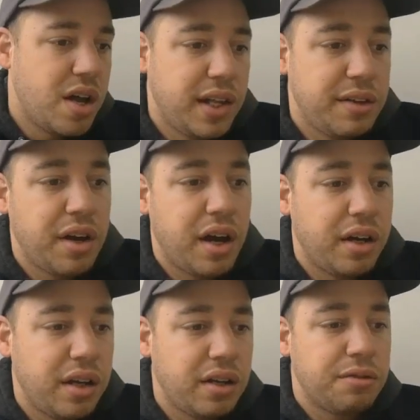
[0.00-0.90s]
They've
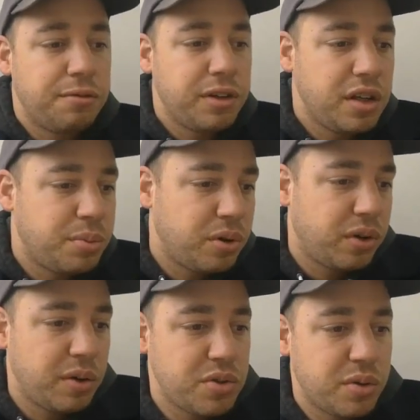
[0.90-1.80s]
got an affiliate
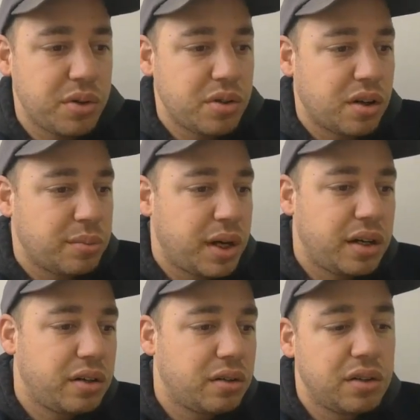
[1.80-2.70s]
program, which I want to talk about
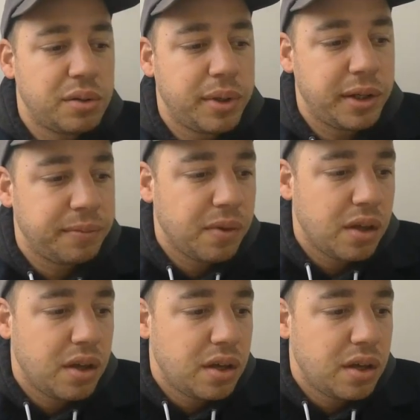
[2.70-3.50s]
here in a little bit.